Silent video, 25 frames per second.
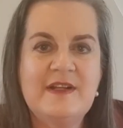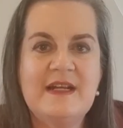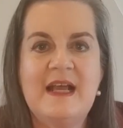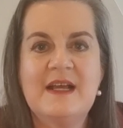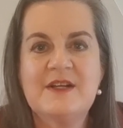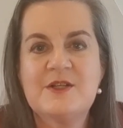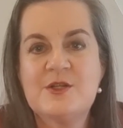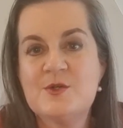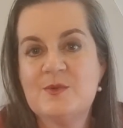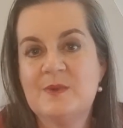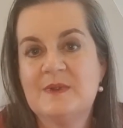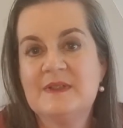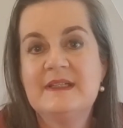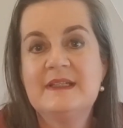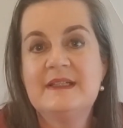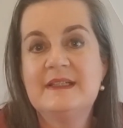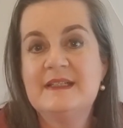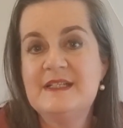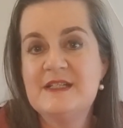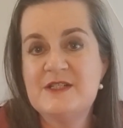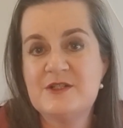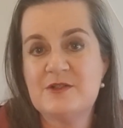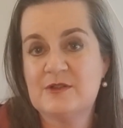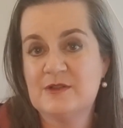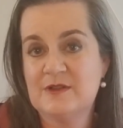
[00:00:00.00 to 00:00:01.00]
actual
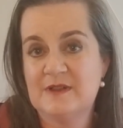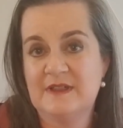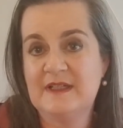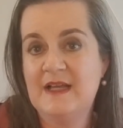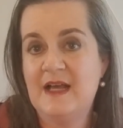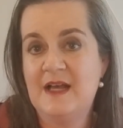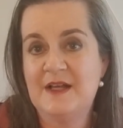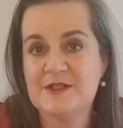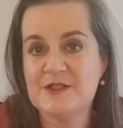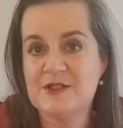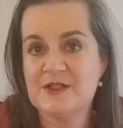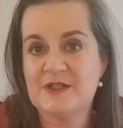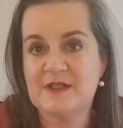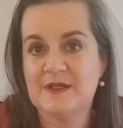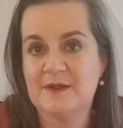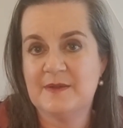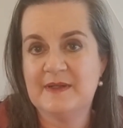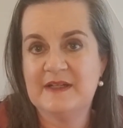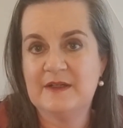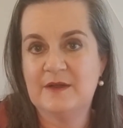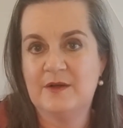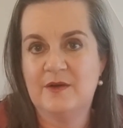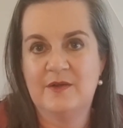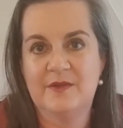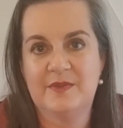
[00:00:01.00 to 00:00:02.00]
literal hunt
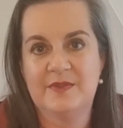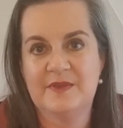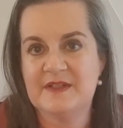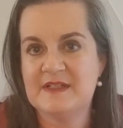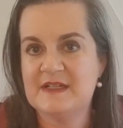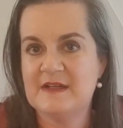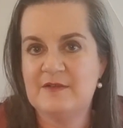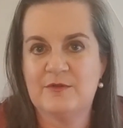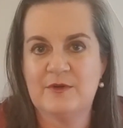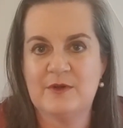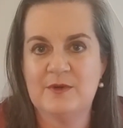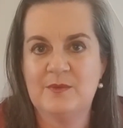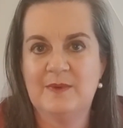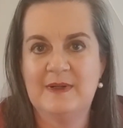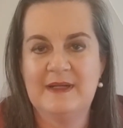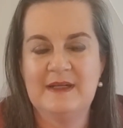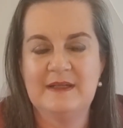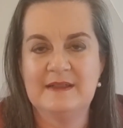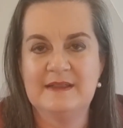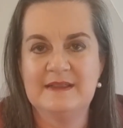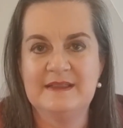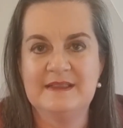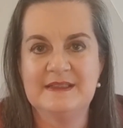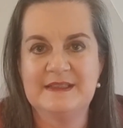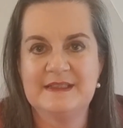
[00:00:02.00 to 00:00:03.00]
going on that
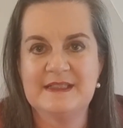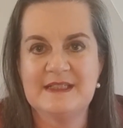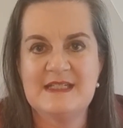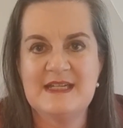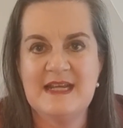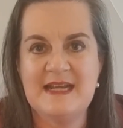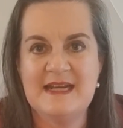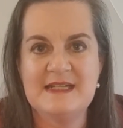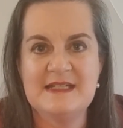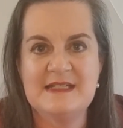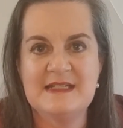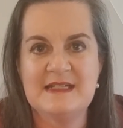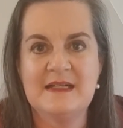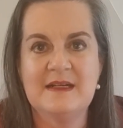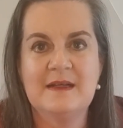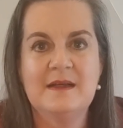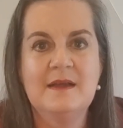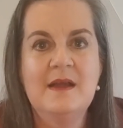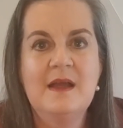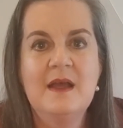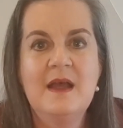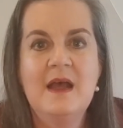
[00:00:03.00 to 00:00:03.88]
everyone is attending,